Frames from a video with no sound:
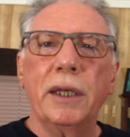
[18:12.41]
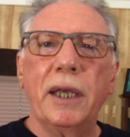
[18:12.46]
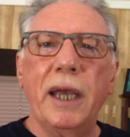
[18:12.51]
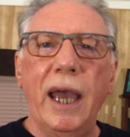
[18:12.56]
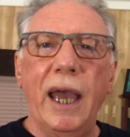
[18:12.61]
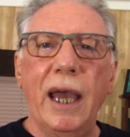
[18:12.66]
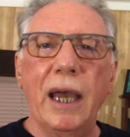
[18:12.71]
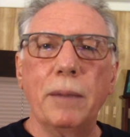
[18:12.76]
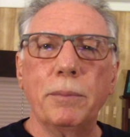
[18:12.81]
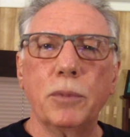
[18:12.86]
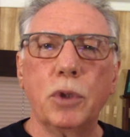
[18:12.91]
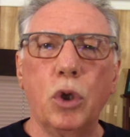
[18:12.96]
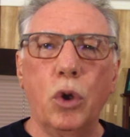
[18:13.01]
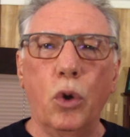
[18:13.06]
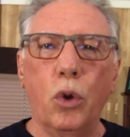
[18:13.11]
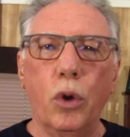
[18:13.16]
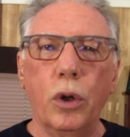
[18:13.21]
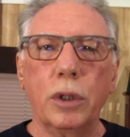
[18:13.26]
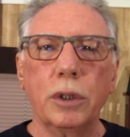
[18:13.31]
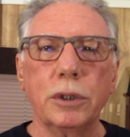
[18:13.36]

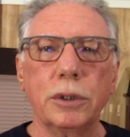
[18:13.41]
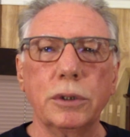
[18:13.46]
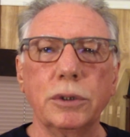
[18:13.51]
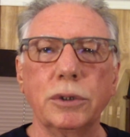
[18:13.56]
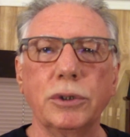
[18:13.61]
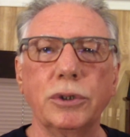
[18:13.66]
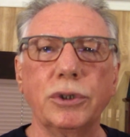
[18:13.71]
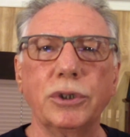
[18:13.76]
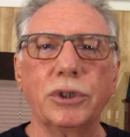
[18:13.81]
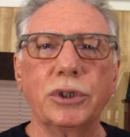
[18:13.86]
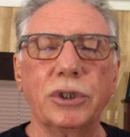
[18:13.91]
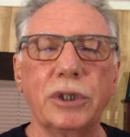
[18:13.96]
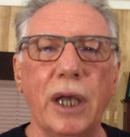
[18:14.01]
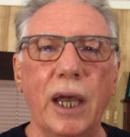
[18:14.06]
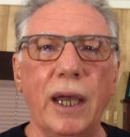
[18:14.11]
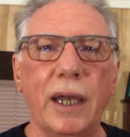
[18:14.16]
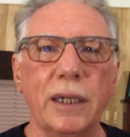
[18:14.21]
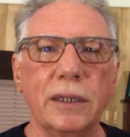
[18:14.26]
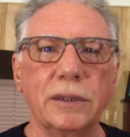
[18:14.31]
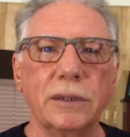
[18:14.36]
camcorders
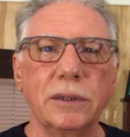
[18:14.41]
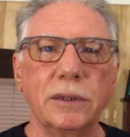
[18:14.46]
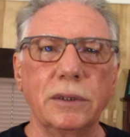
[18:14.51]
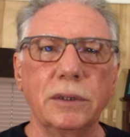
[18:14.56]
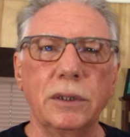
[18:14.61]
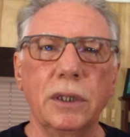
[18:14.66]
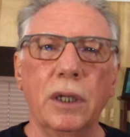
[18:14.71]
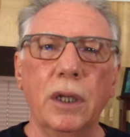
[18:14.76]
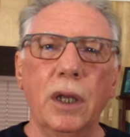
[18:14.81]
and